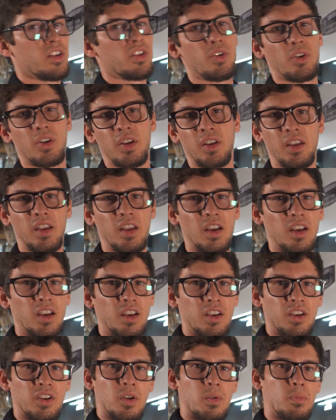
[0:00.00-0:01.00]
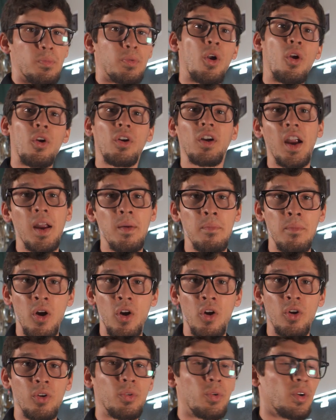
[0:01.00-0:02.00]
You can get into a program
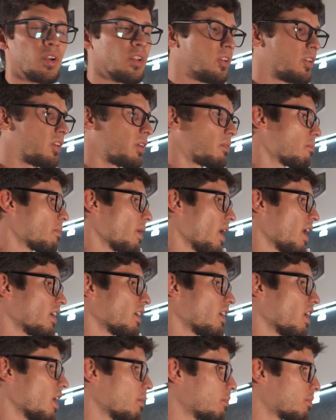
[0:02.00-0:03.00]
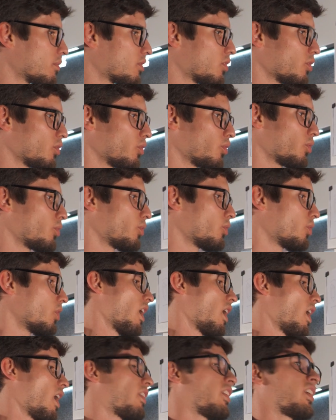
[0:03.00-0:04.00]
mode where you can bend up to,
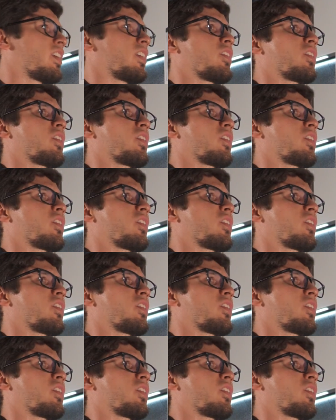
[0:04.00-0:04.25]
uh, I think you